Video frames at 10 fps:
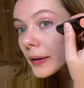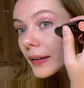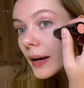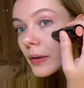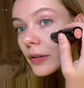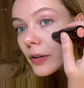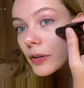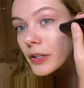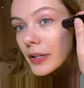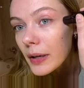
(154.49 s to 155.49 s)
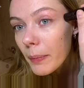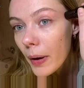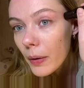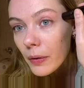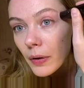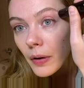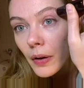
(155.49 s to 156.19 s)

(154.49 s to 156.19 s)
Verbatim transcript: down to your cheekbone